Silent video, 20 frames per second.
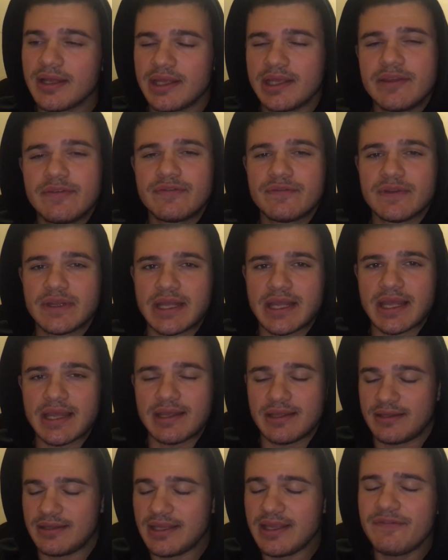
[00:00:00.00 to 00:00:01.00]

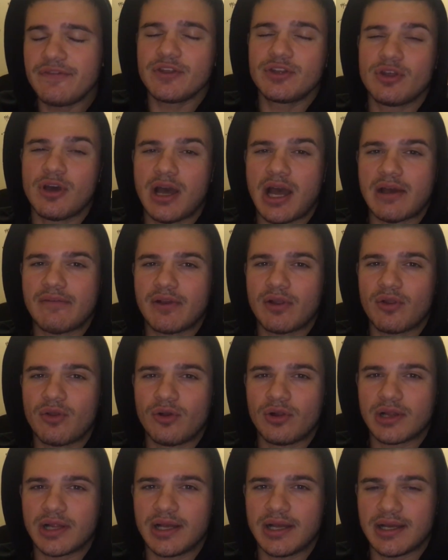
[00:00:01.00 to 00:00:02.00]
If you don't have a
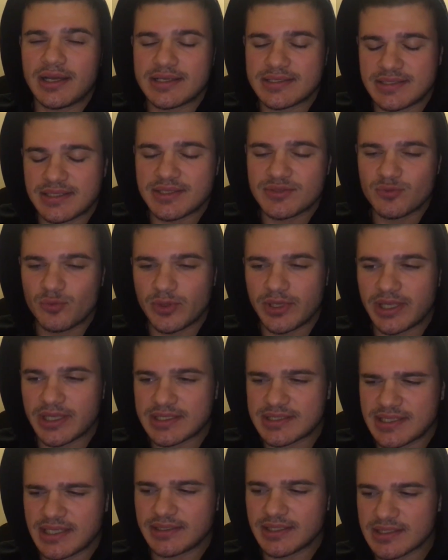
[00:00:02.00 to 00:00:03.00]
goal, guys, this
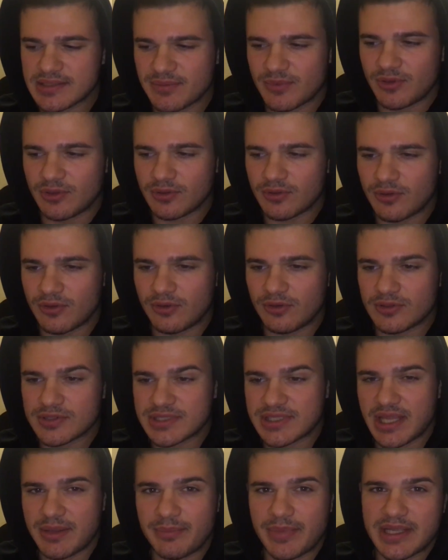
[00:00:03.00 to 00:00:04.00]
week, set a small goal,
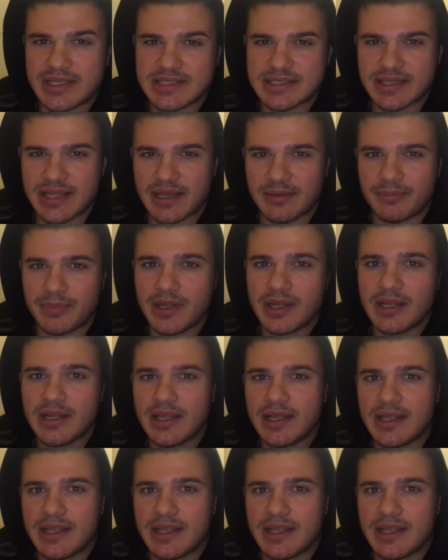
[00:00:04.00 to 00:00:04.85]
step by step.